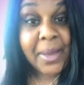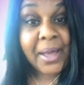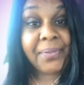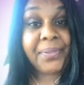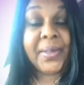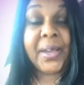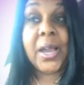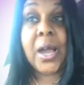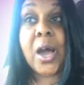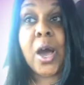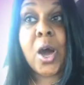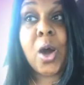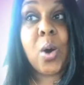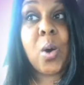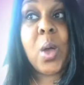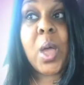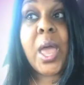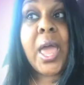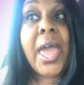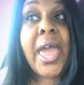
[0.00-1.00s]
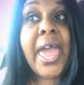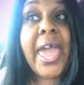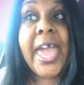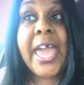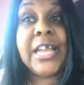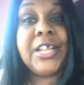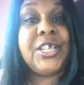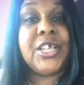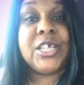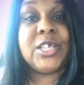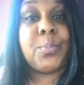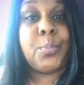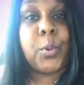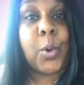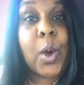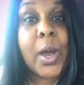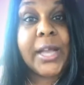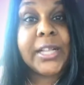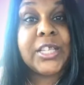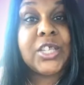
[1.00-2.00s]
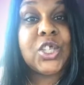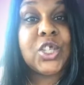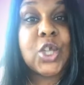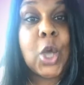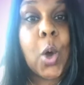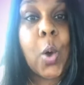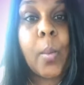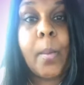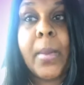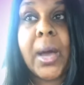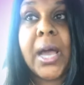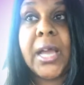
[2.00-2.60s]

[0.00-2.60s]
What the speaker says: a month ago, it just brought so